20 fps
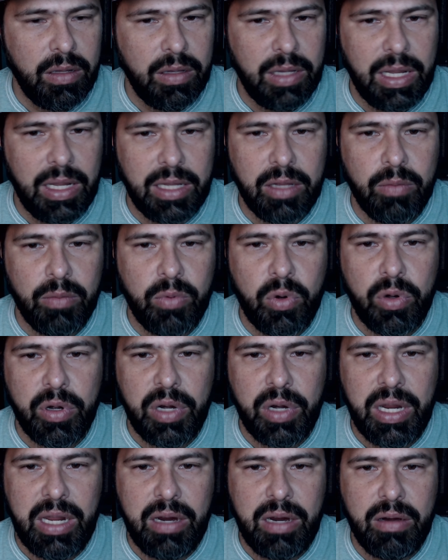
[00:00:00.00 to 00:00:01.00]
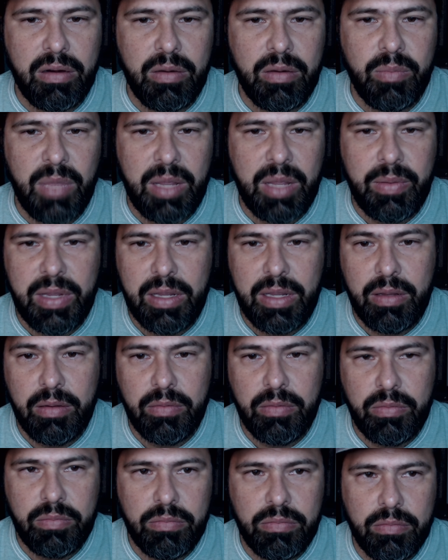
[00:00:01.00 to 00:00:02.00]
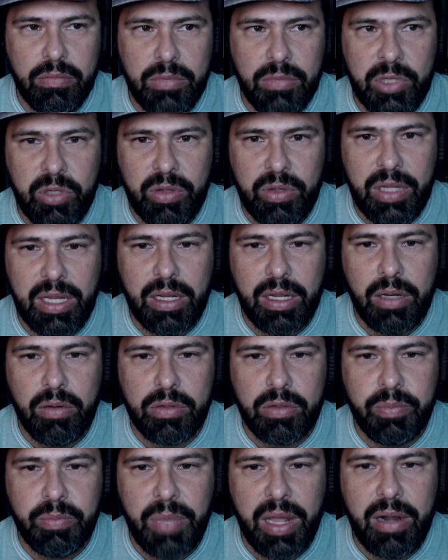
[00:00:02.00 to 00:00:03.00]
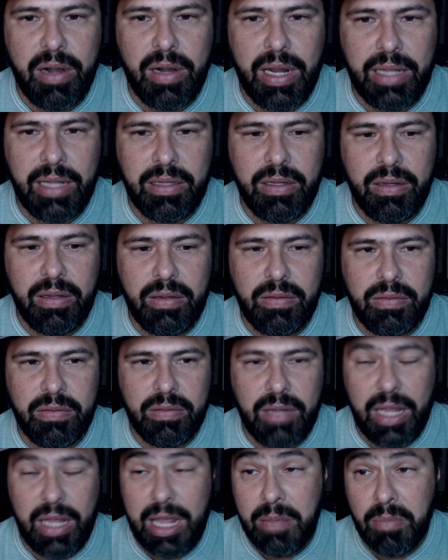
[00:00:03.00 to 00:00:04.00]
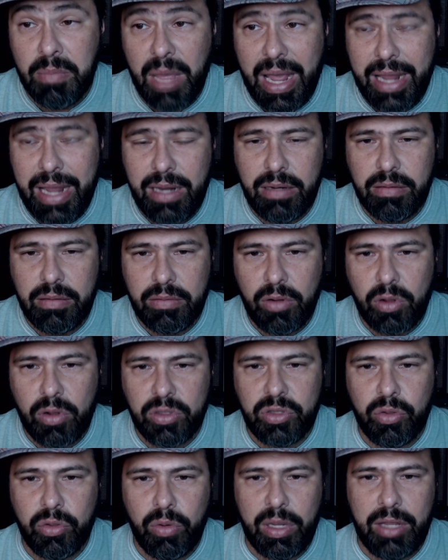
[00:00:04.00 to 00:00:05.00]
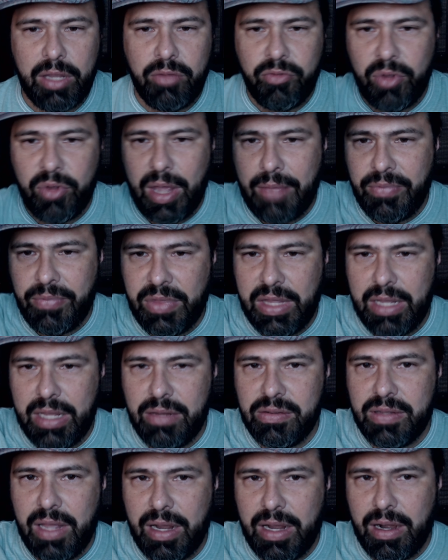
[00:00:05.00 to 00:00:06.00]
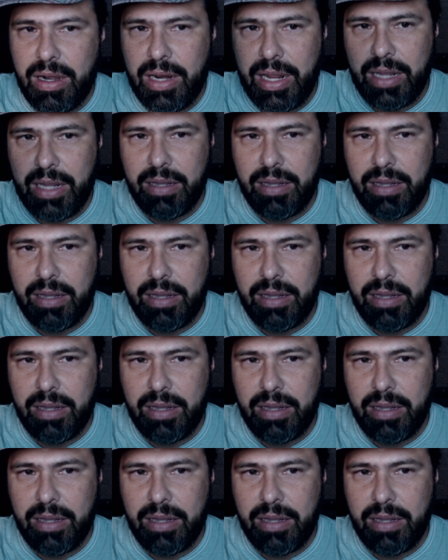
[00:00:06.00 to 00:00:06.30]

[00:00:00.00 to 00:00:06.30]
the border here. Maybe you think it looks better like this. It might. Also, if you have things that are like